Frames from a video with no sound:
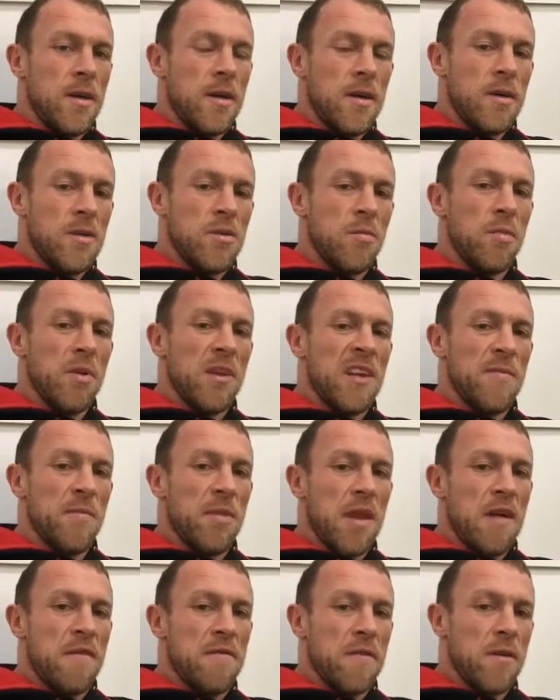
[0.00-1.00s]
It's an
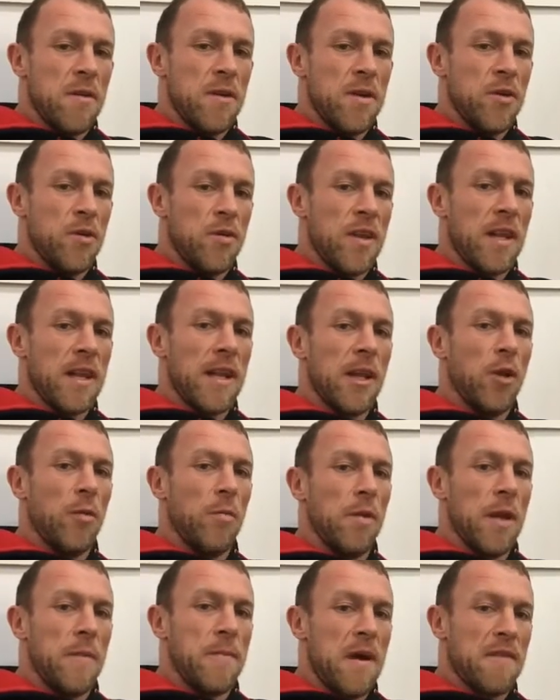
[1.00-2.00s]
unbelievable effort. You know, they had a little
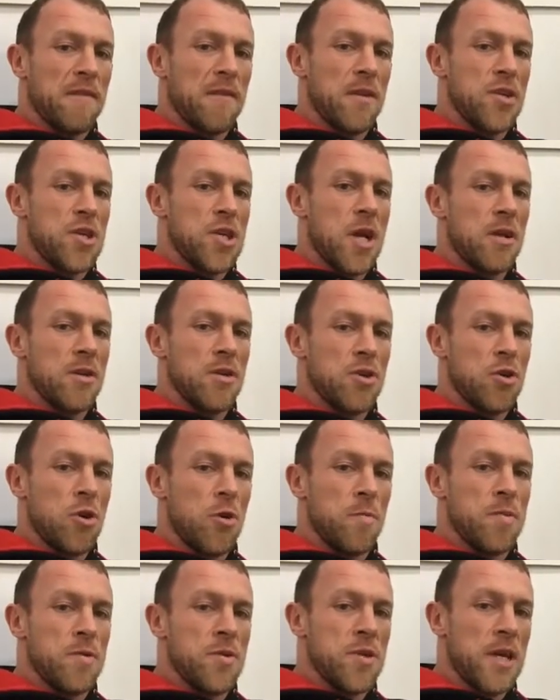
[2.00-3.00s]
blip after the Challenge
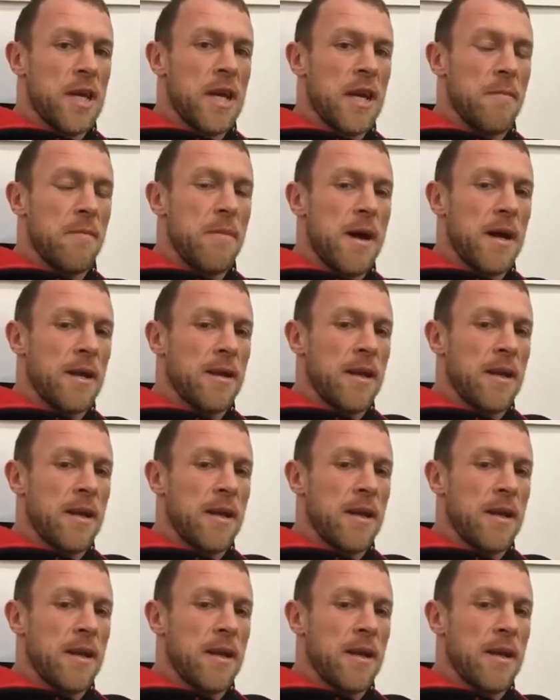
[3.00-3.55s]
Cup to get it back.